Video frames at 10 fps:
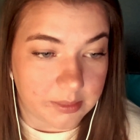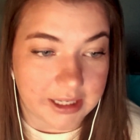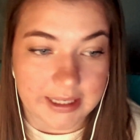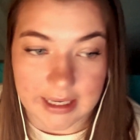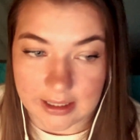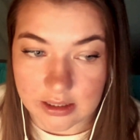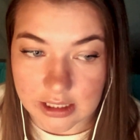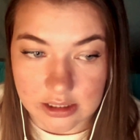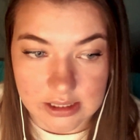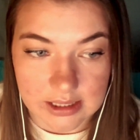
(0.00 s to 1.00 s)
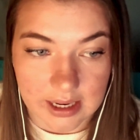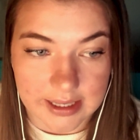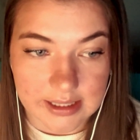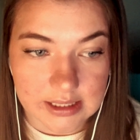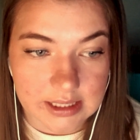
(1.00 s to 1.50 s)
Again, their
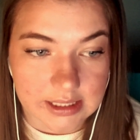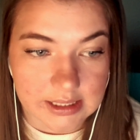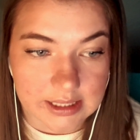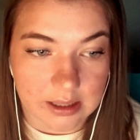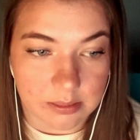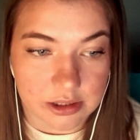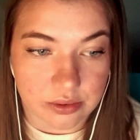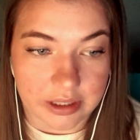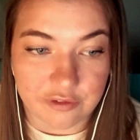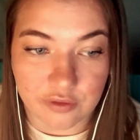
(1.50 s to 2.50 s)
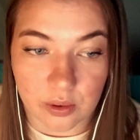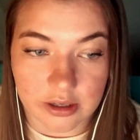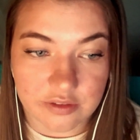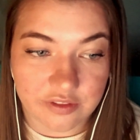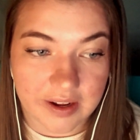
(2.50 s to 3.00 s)
size, they stand between 4
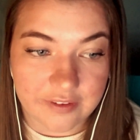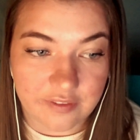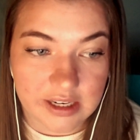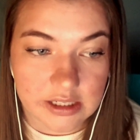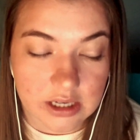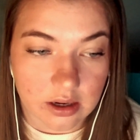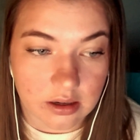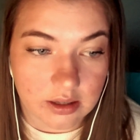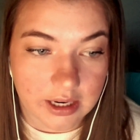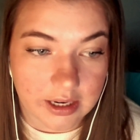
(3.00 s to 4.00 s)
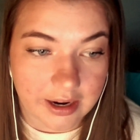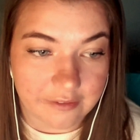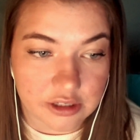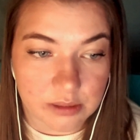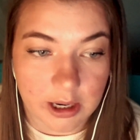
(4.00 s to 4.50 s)
and 5 feet tall and
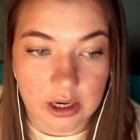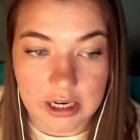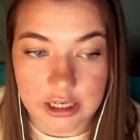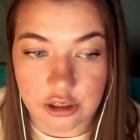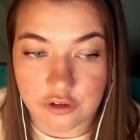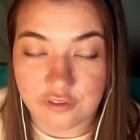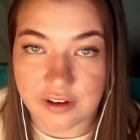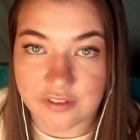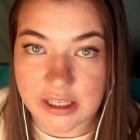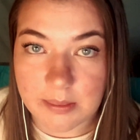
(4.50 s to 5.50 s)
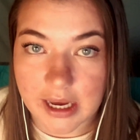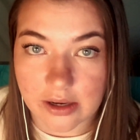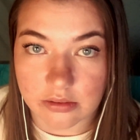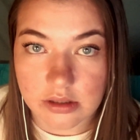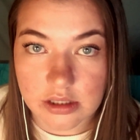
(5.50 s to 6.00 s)
average about 150
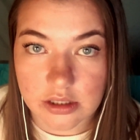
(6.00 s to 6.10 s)
pounds.